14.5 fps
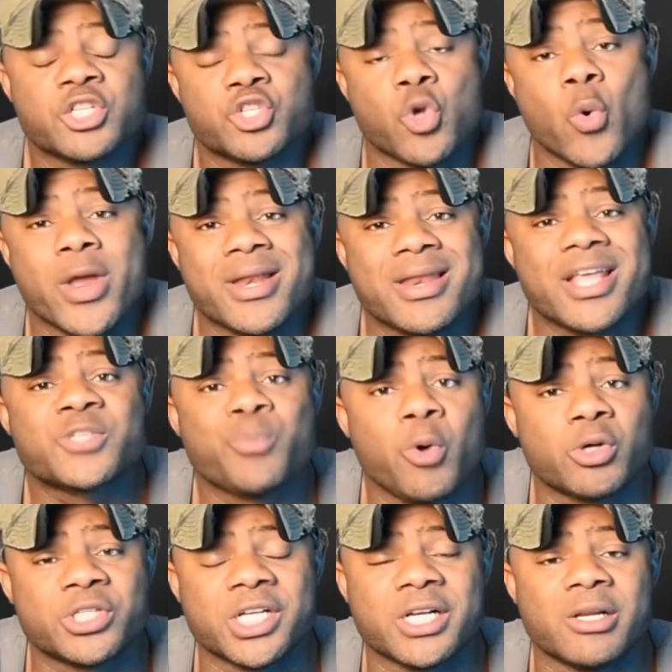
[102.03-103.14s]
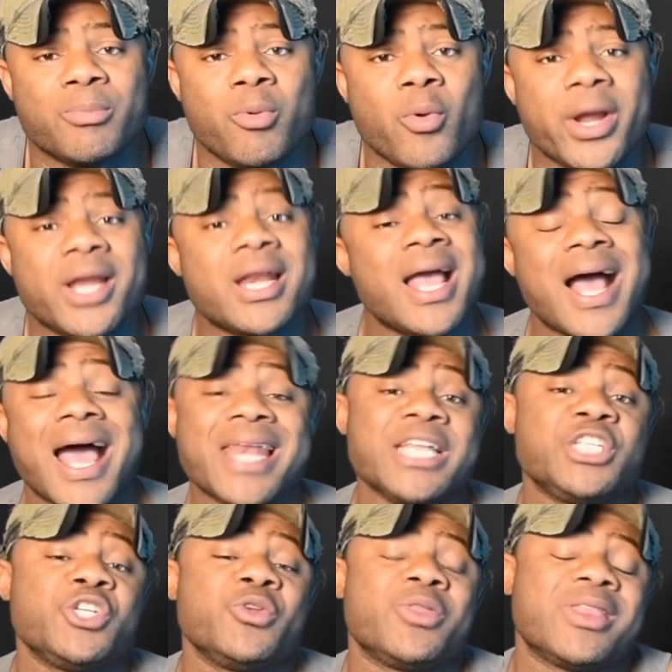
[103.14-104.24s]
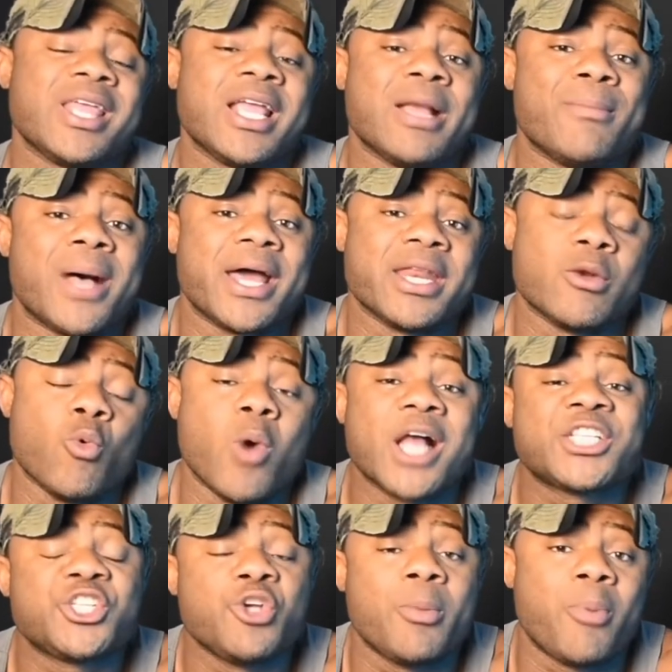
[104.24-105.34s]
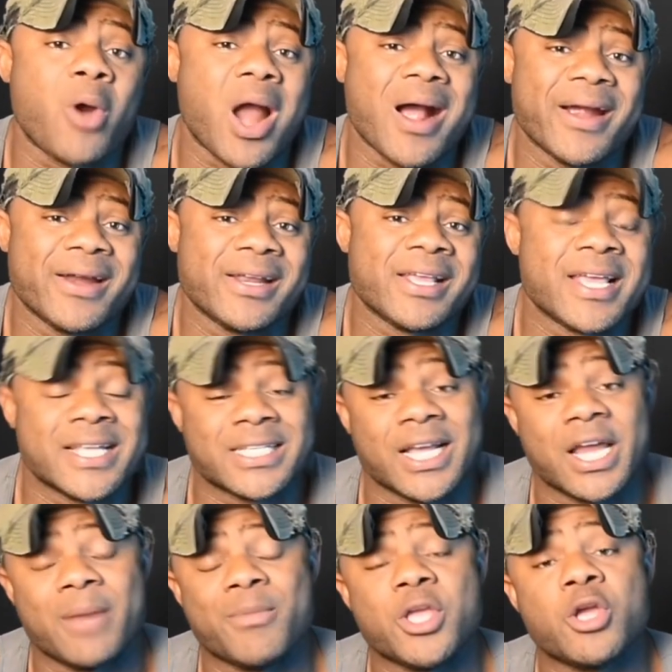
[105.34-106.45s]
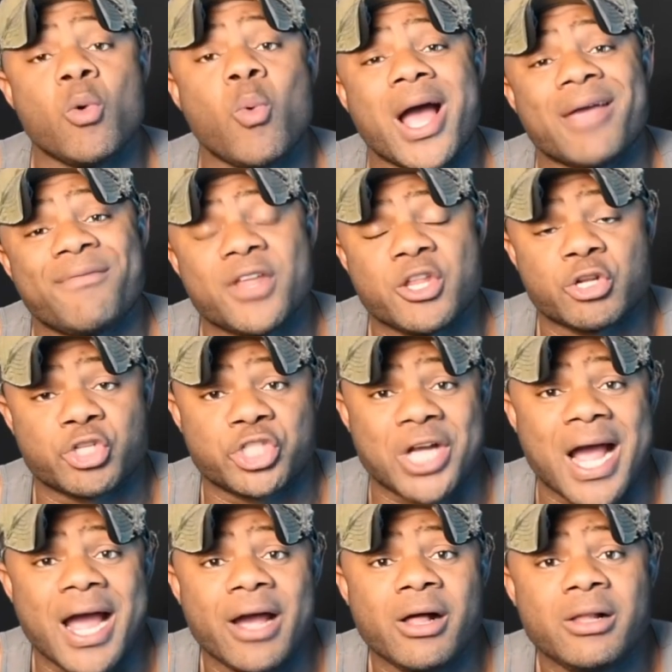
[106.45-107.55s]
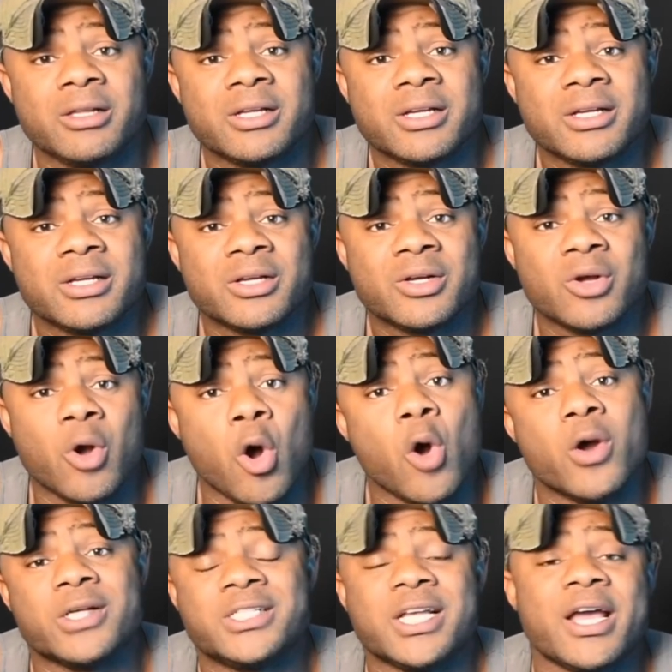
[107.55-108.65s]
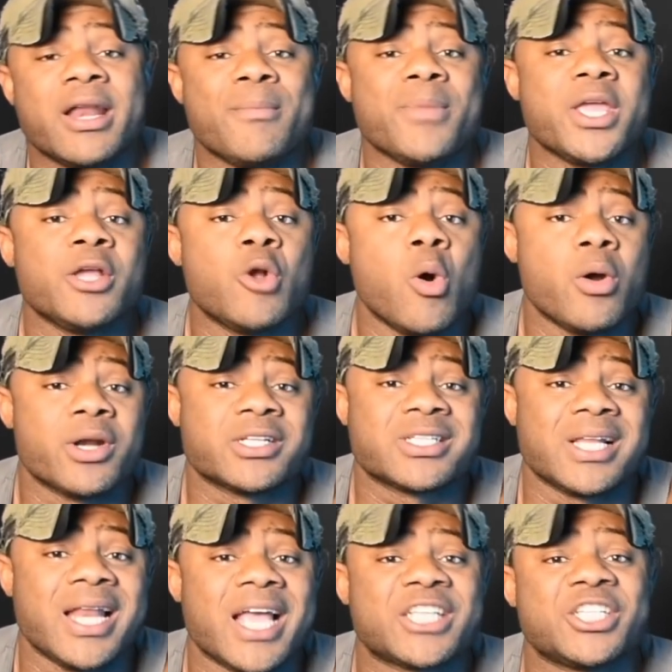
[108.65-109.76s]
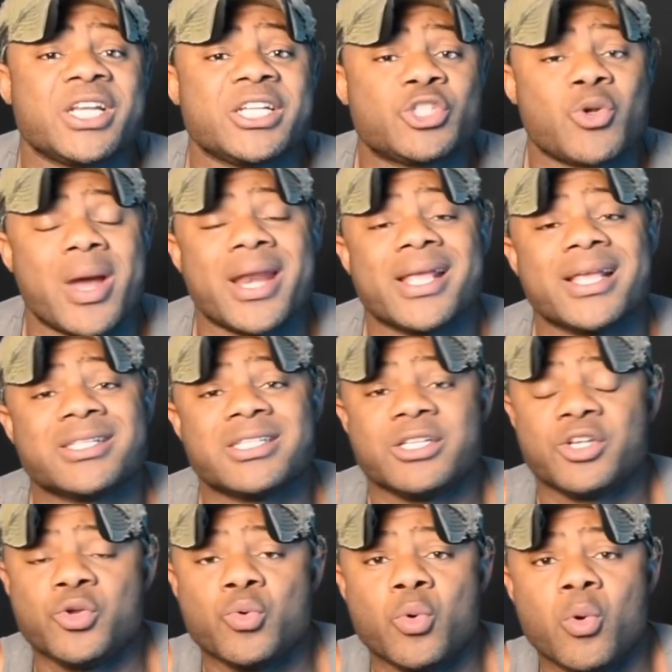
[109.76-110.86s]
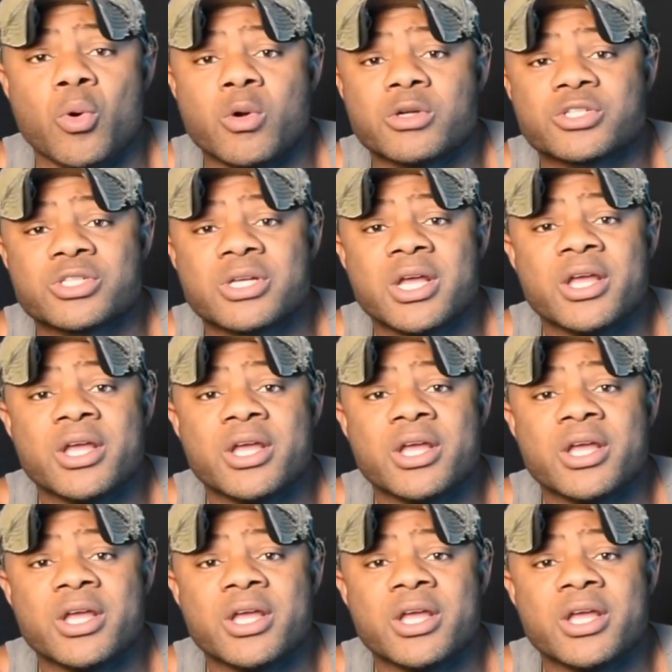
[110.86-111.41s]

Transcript: So in this particular point, I need you to think about it. What's your priority? Is it going to be your wife and your child? Or is it going to be going to selection and trying to get to the Q course?